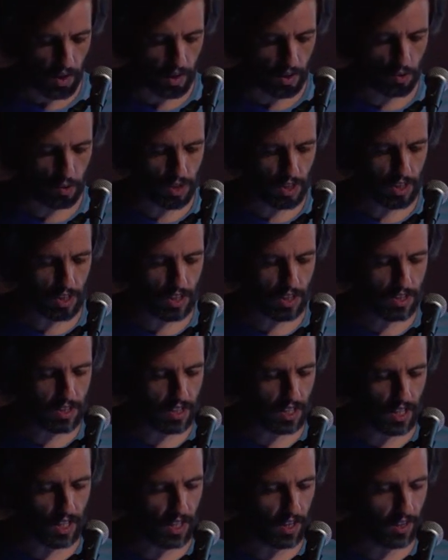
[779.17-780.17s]
A grisly
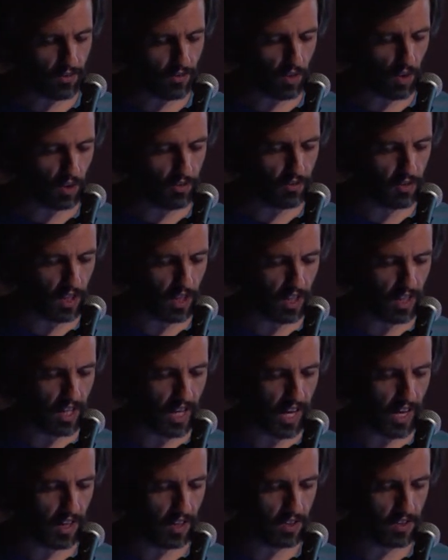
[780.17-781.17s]
scene involving
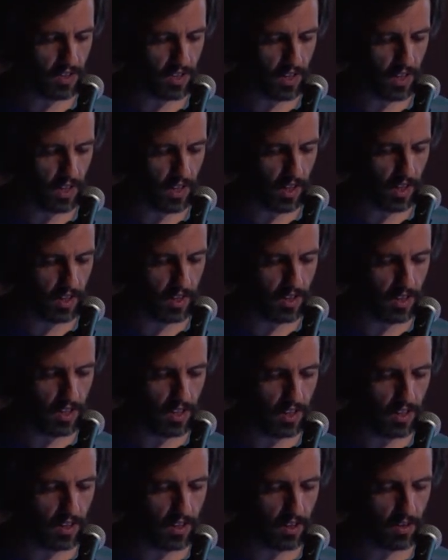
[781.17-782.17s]
nails and, and
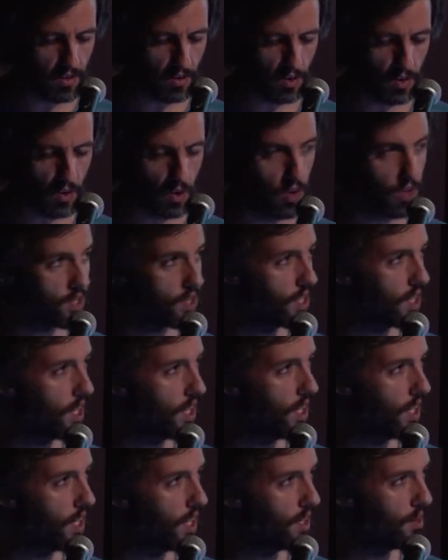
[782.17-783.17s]
teeth, or
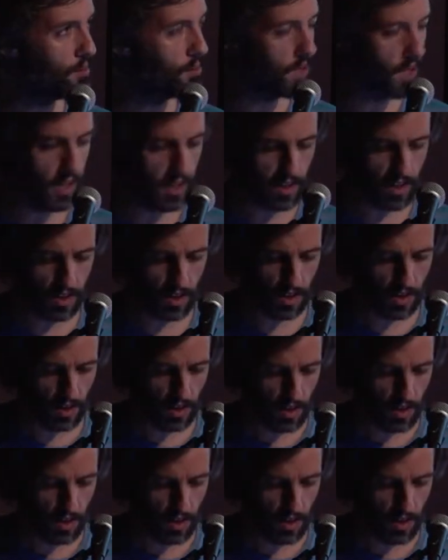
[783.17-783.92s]
skin and blood,